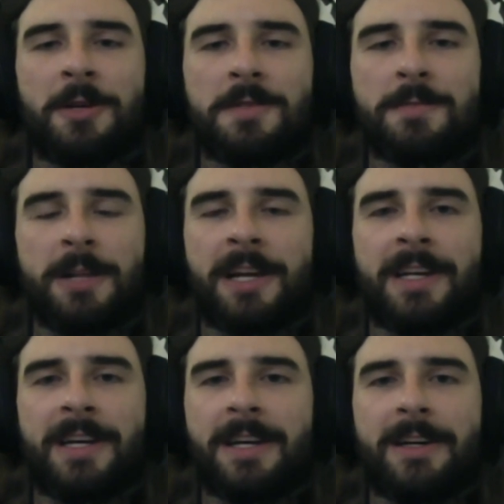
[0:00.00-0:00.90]
who's
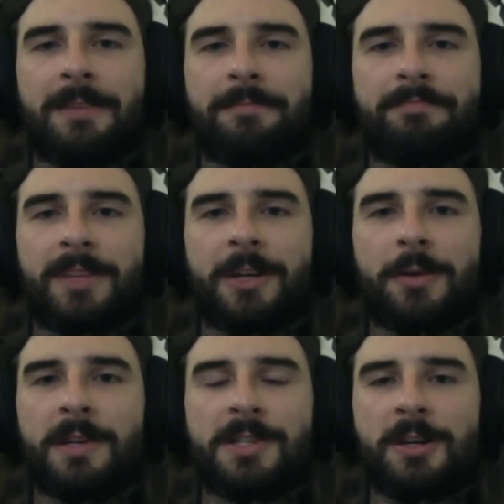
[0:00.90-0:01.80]
played a
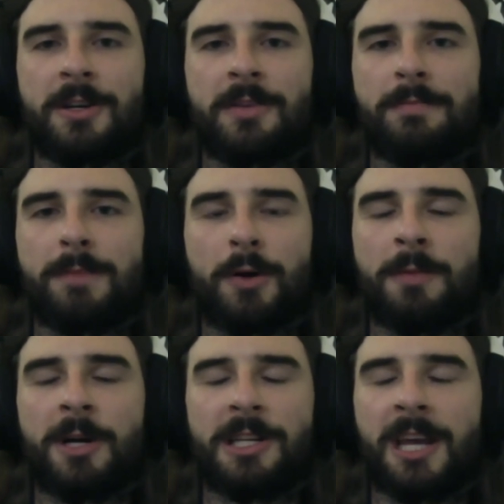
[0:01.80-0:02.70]
certain
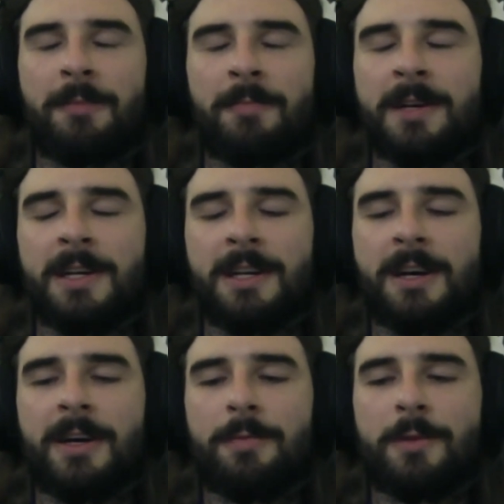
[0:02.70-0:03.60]
Pokemon game
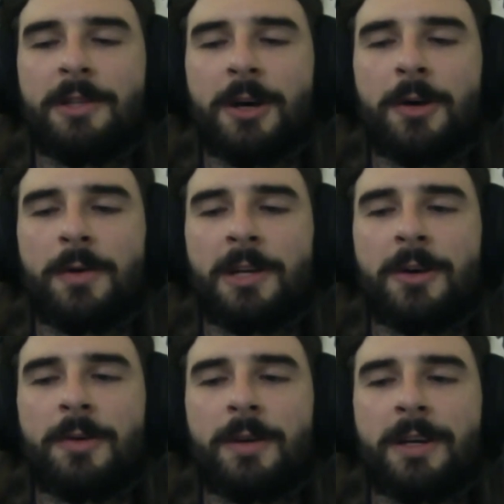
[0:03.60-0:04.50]
will know,
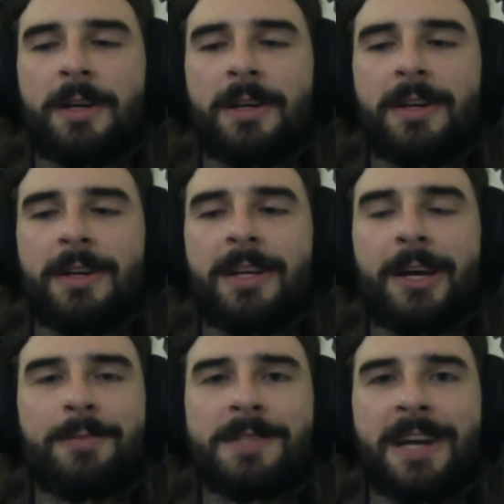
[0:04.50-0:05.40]
it
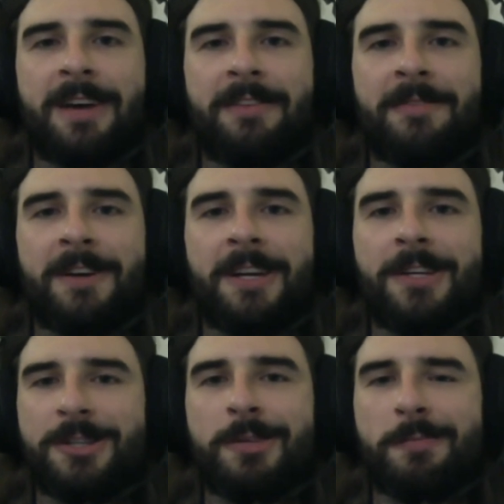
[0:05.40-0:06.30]
helps to have. You
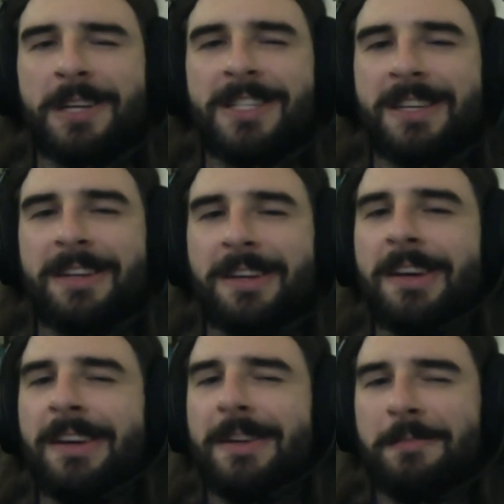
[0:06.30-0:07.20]
shouldn't be
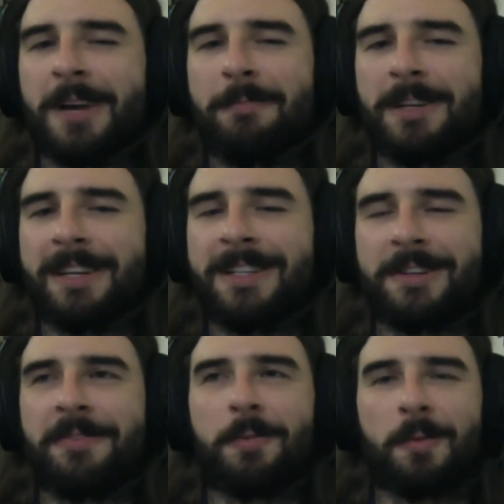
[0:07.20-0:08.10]
it might be
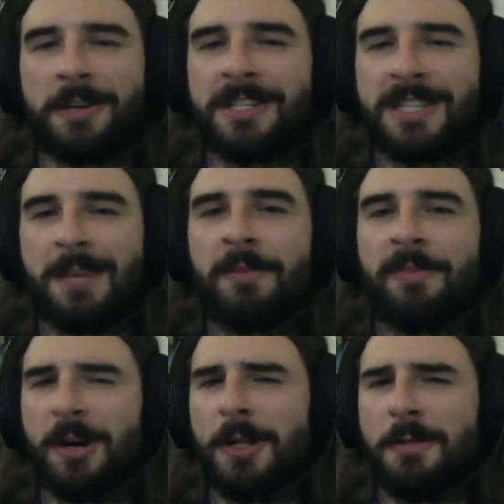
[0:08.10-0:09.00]
easier if you weren't a team of
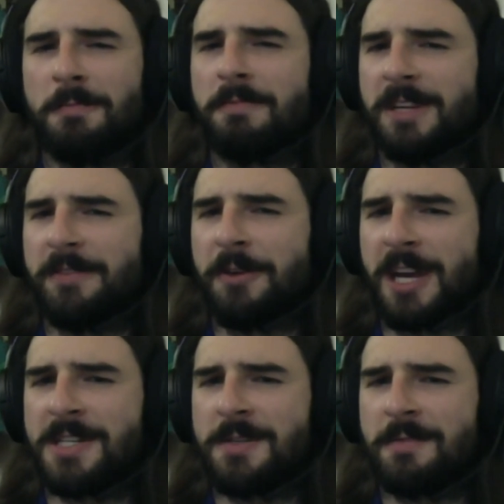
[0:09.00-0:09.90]
all
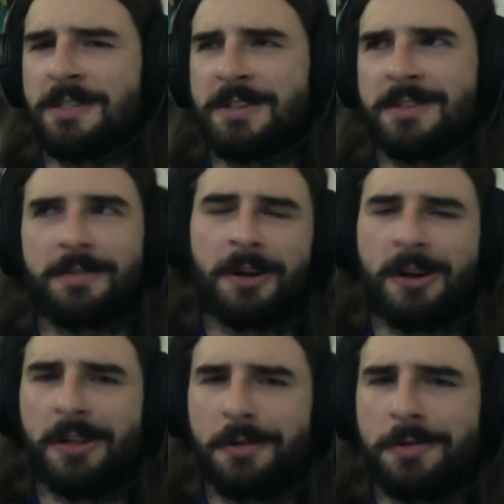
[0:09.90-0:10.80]
evocation wizards or
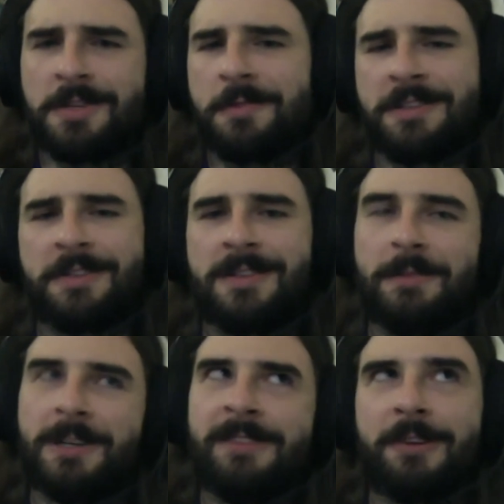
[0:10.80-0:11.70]
all illusion wizards. I
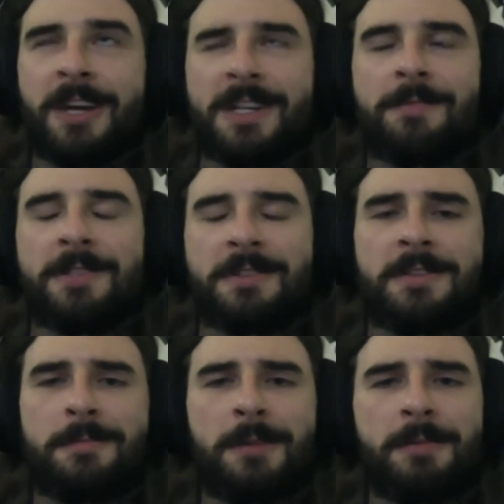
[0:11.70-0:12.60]
mean, evocation wizards,
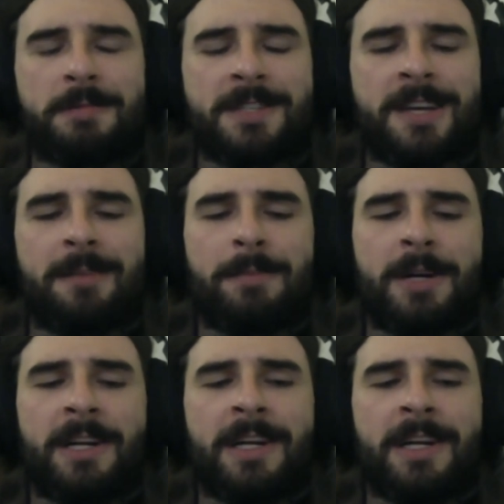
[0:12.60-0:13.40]
you'd probably be set, but